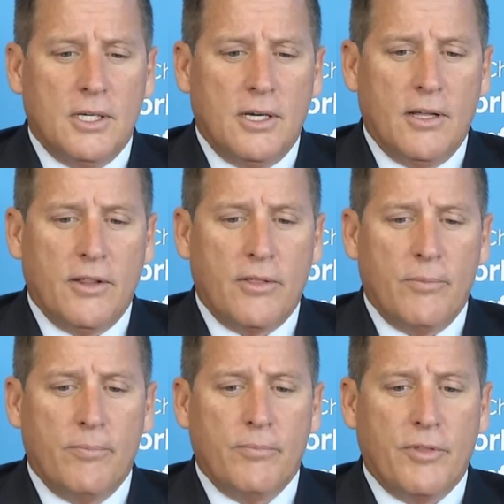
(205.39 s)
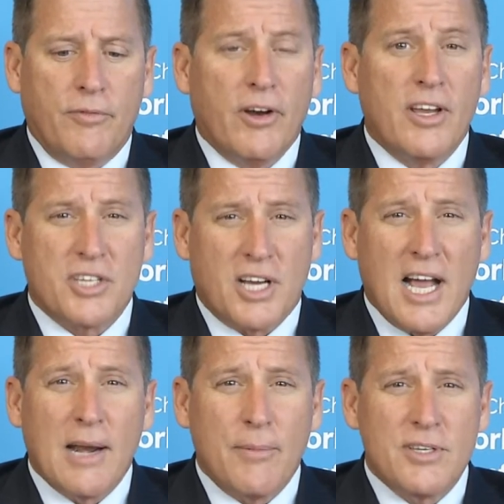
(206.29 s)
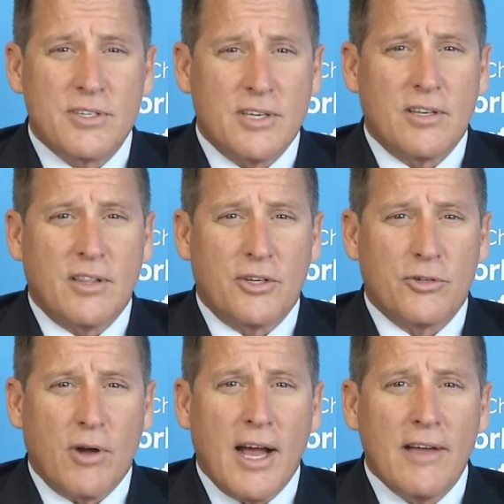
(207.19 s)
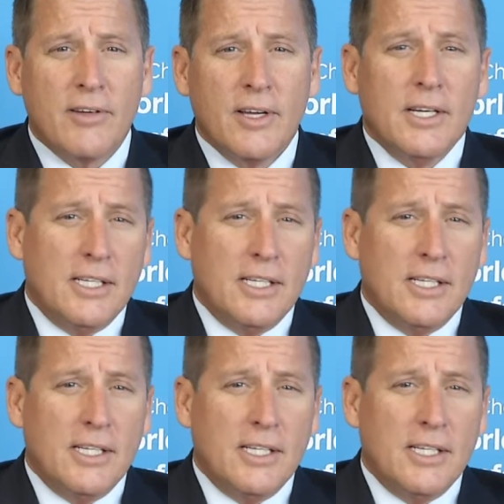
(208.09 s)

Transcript: the various economies that drive.